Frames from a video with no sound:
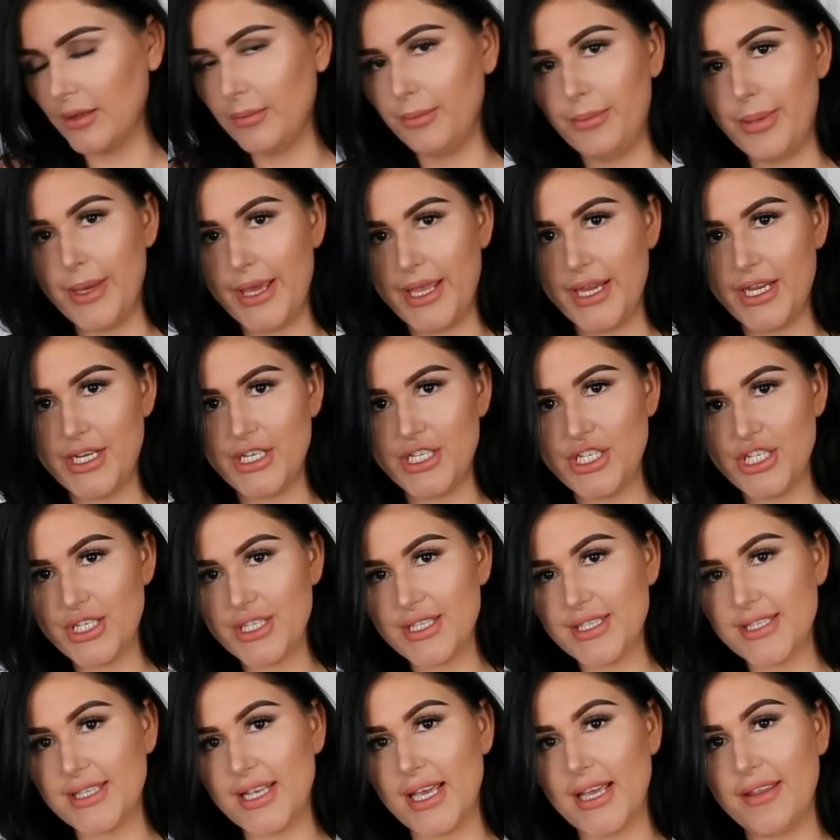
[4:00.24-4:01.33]
The
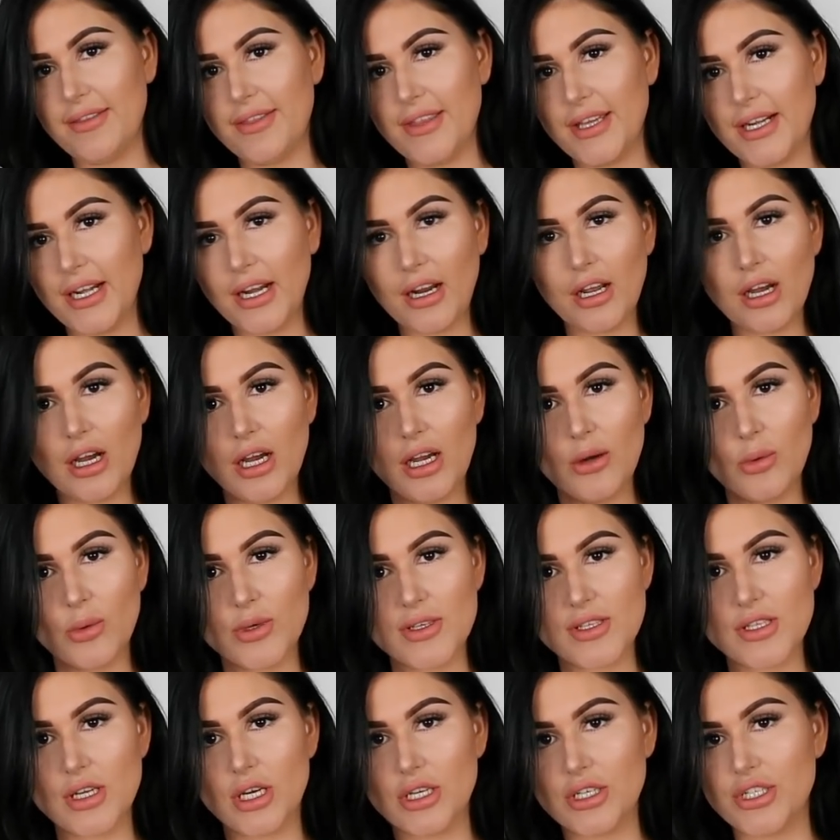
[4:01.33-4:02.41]
beige set that I got
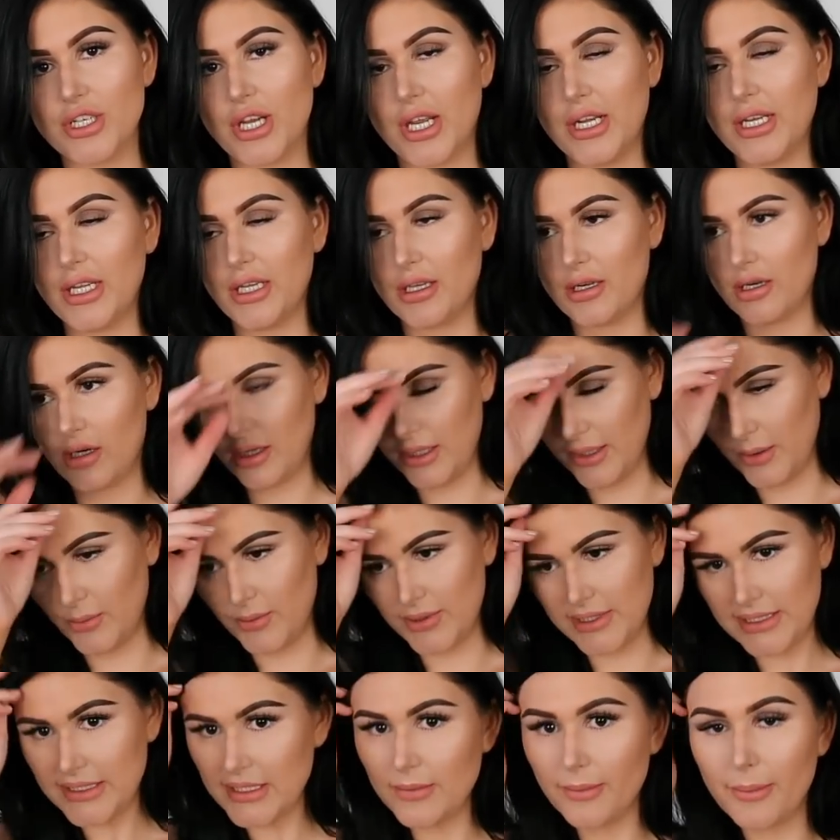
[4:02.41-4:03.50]
was not shiny at all. It
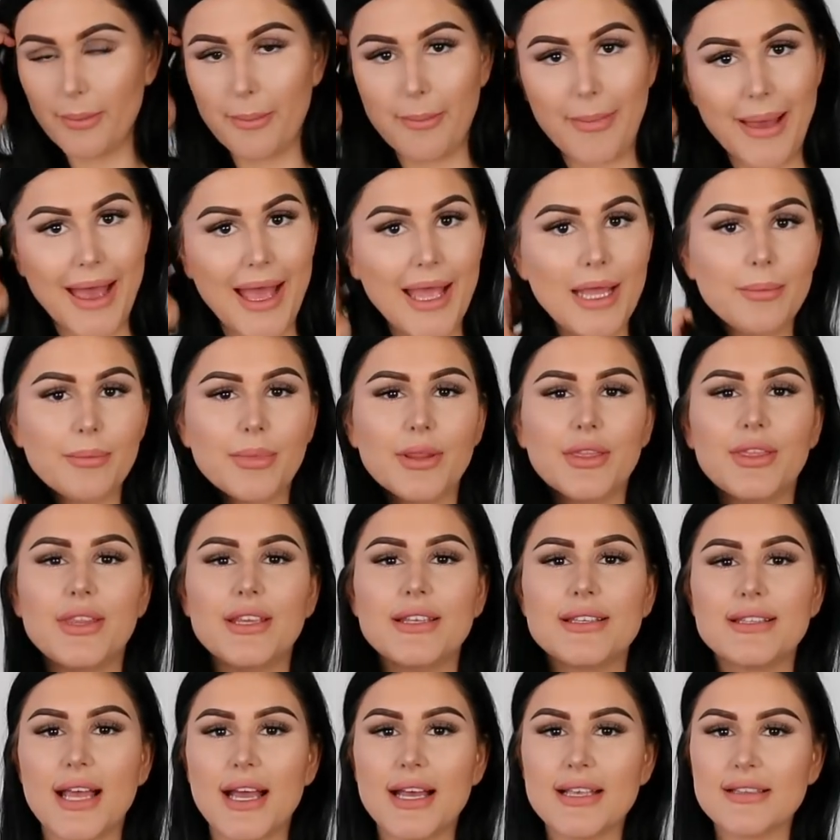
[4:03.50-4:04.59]
was matte, but
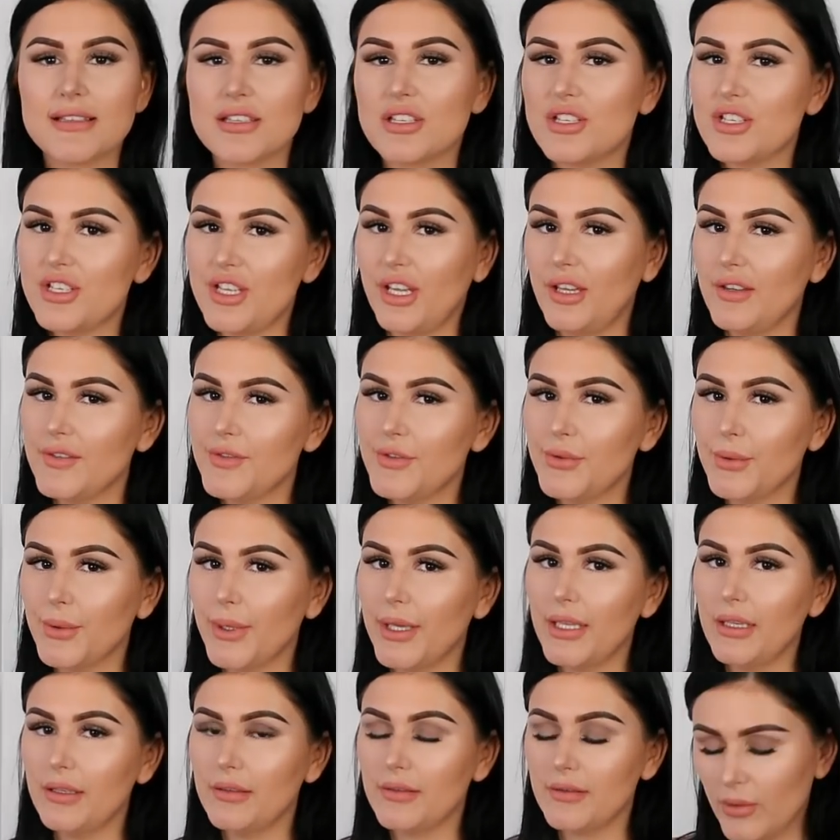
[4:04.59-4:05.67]
this has a sheen to
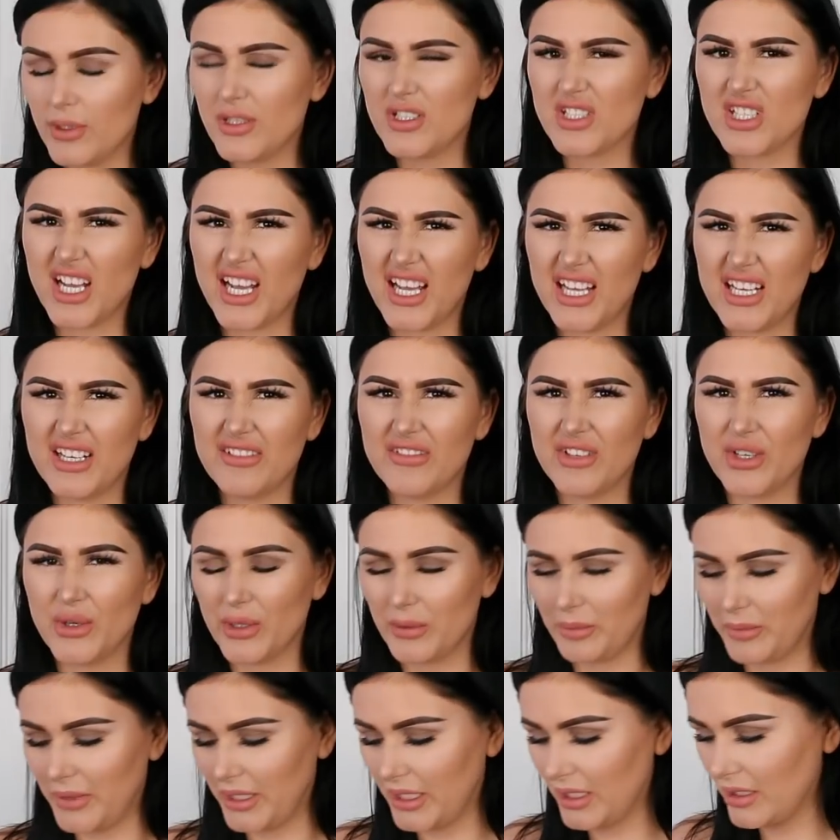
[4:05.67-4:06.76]
it, which kind of
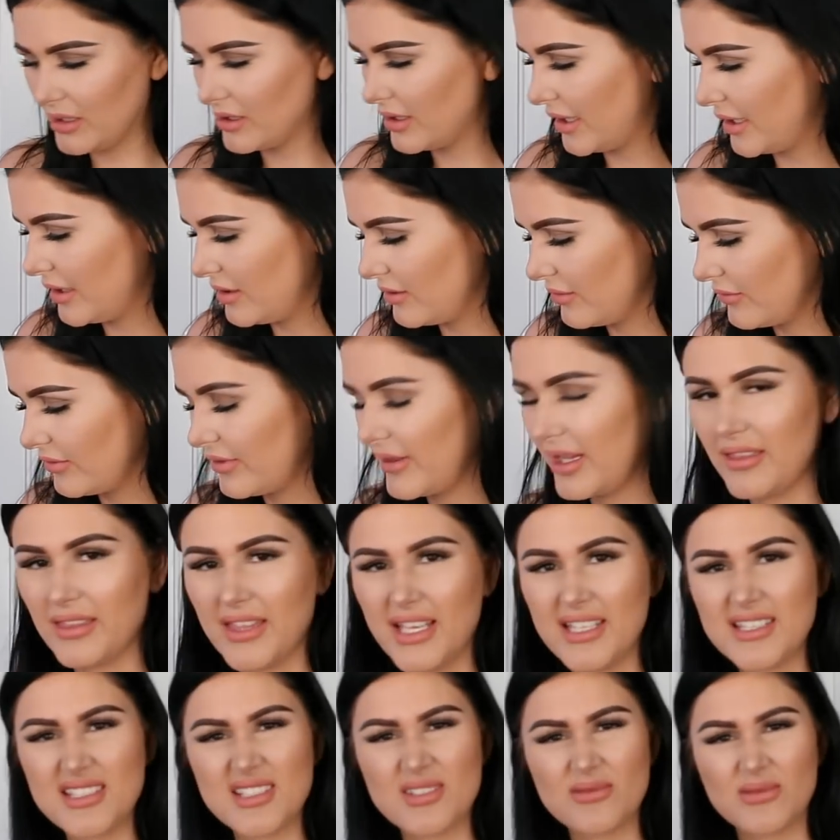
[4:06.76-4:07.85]
annoyed me. I don't
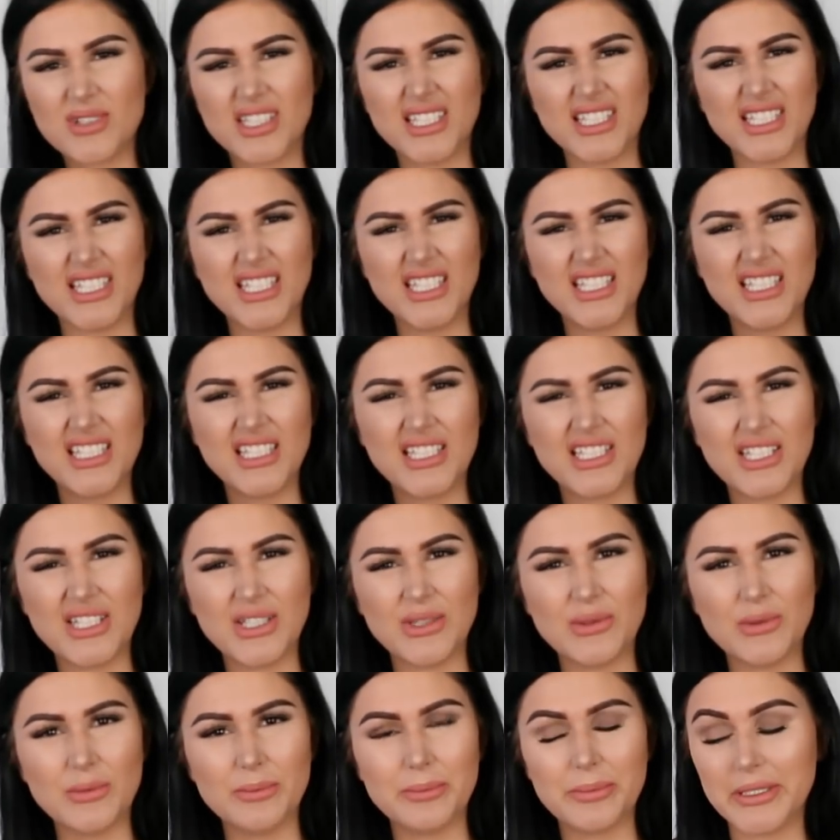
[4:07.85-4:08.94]
think that's really
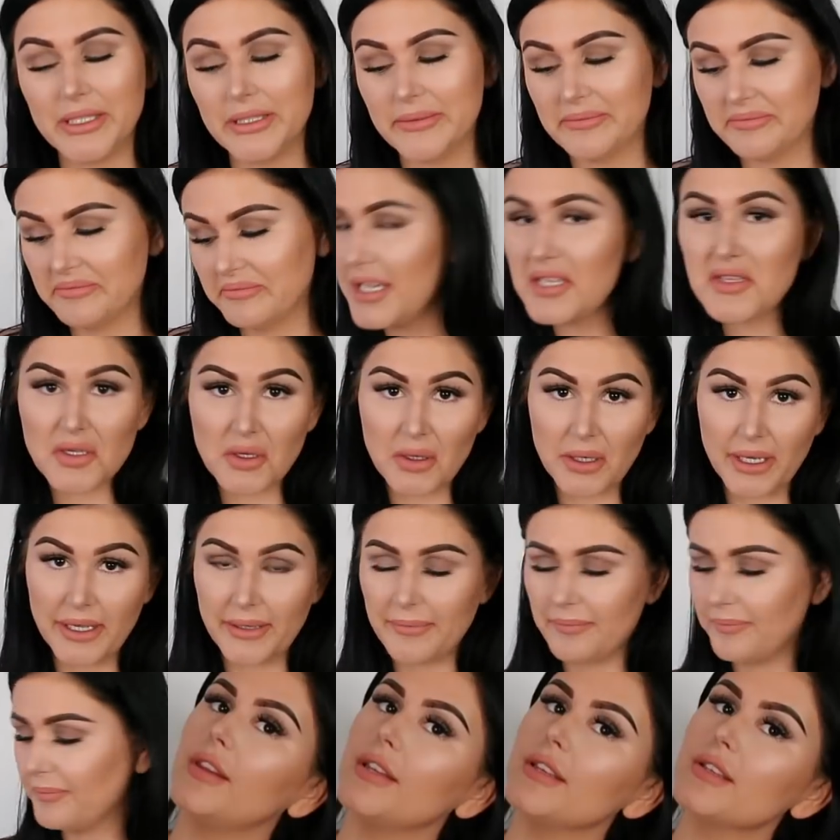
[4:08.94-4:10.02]
cute, but it's
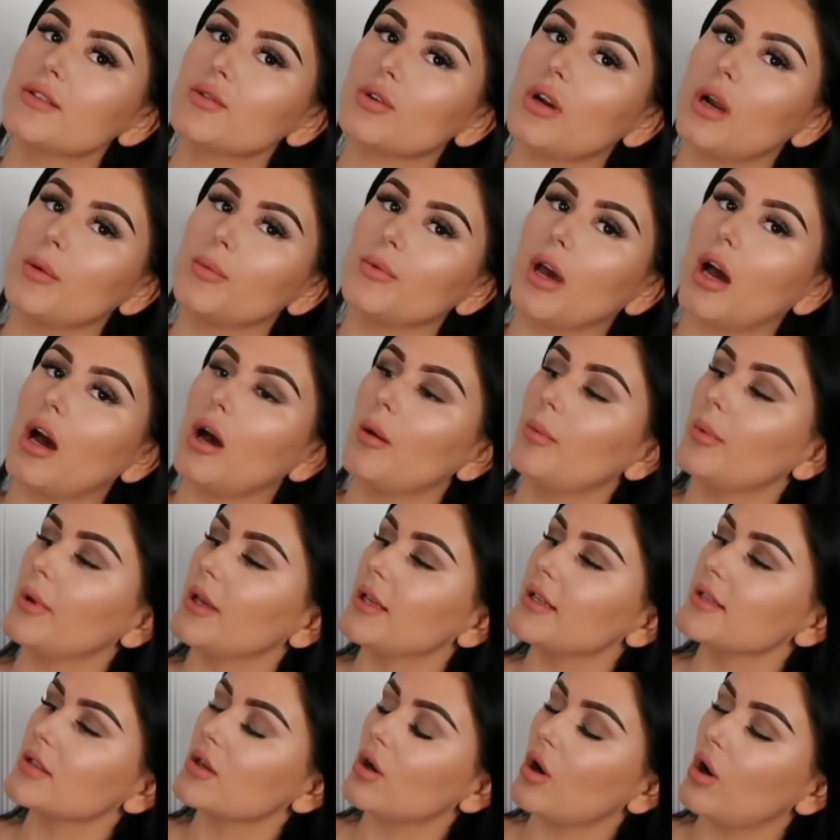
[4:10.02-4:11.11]
okay. This crop
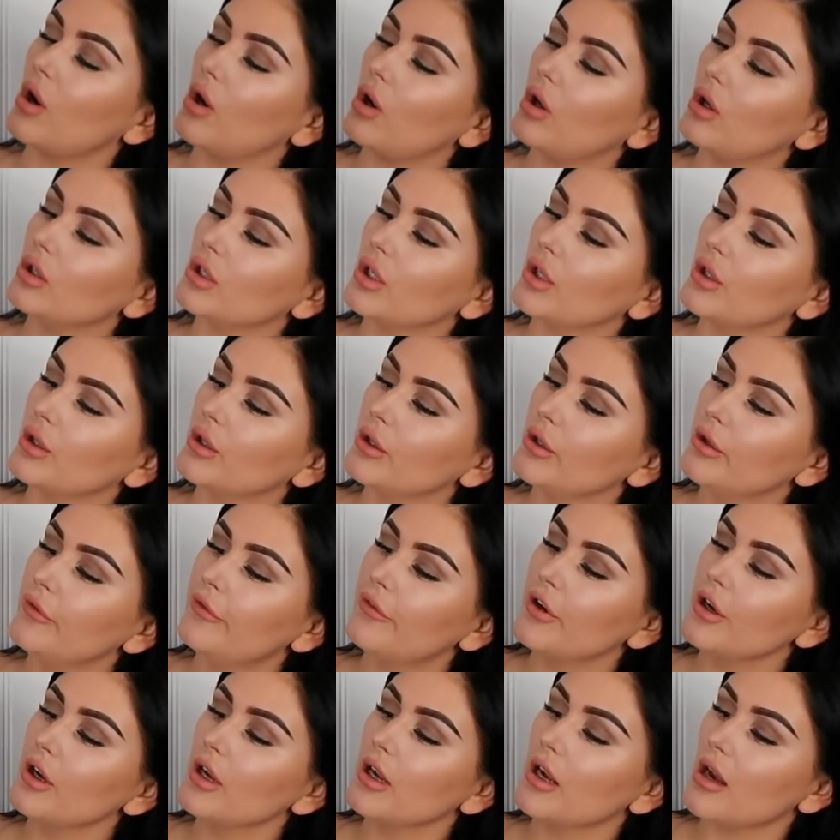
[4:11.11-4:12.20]
top is called
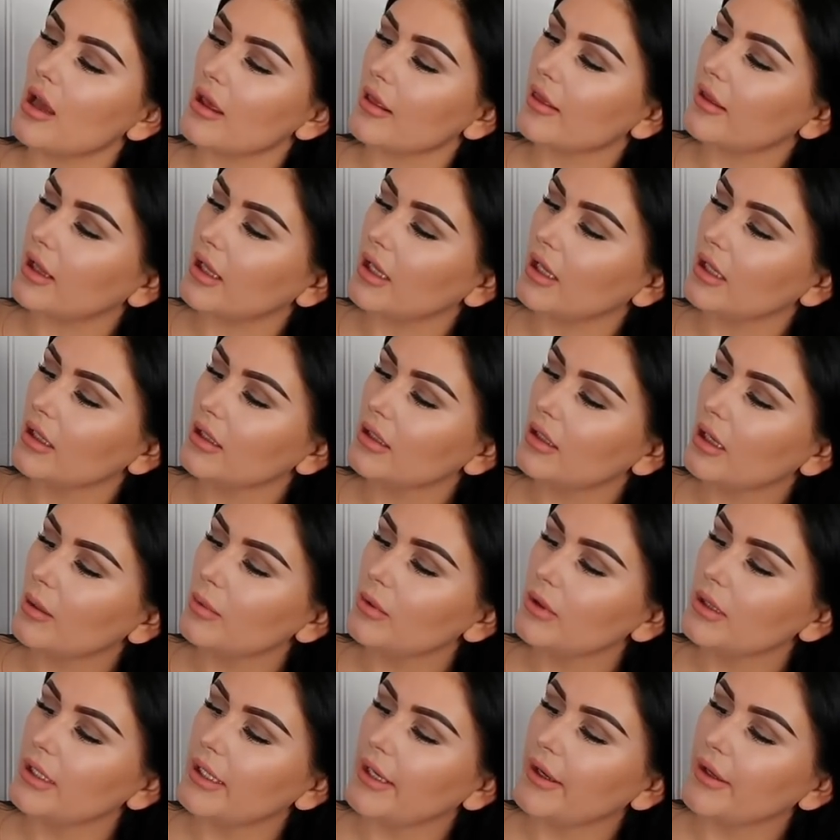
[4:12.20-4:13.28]
Hood for Nothing
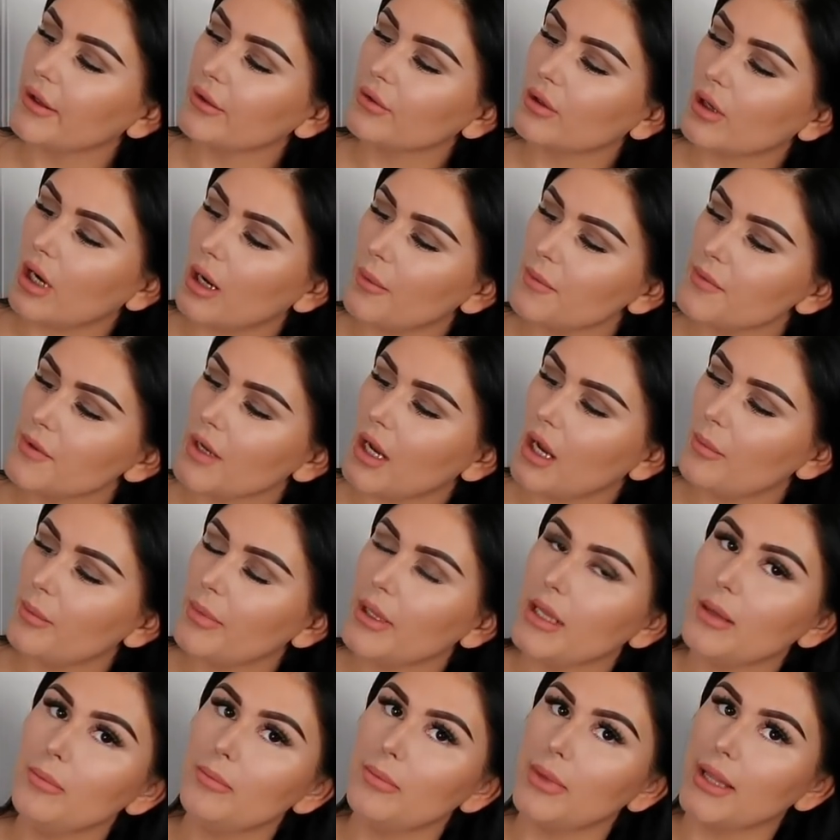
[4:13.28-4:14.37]
Double Layered Crop
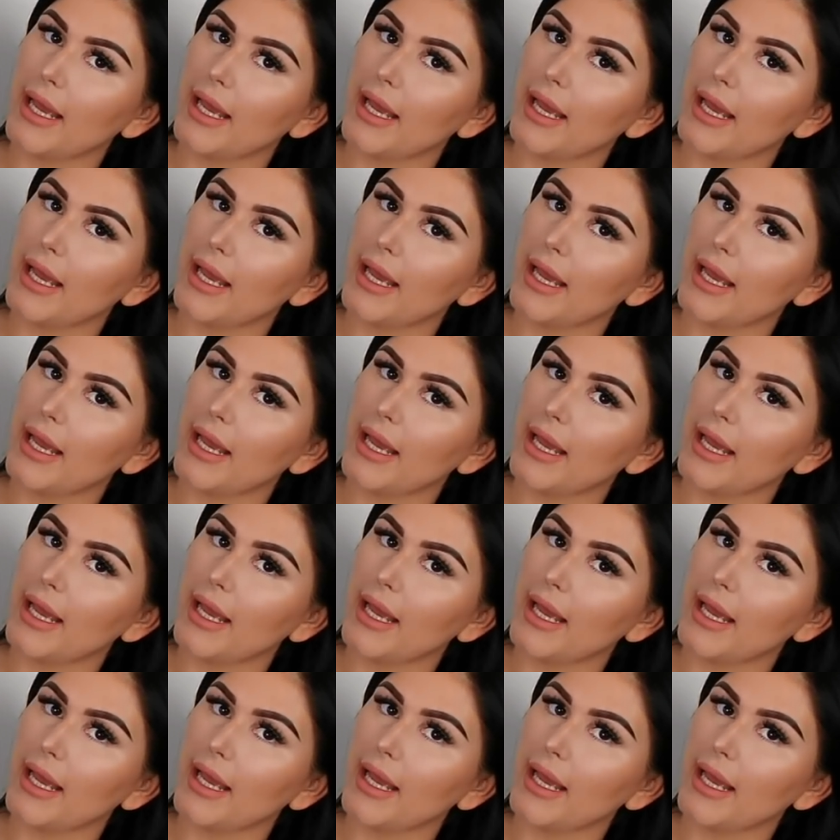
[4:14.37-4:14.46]
Top in